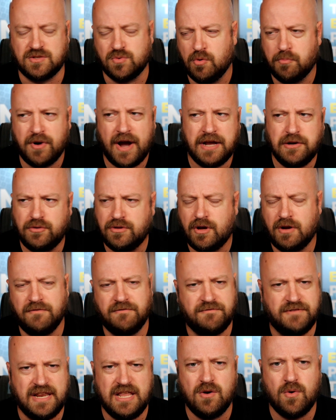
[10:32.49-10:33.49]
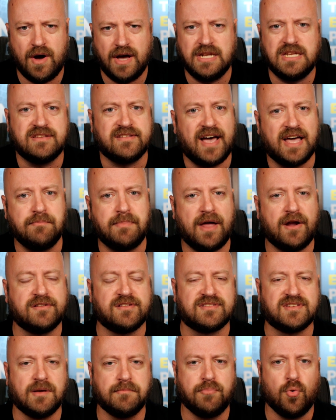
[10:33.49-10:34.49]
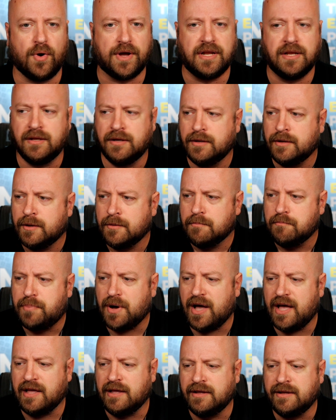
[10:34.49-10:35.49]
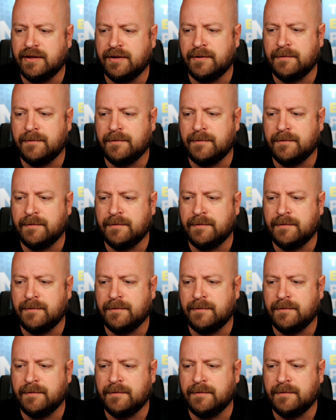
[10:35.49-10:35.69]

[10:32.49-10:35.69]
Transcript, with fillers: We'll probably do another video on design patterns at some point, but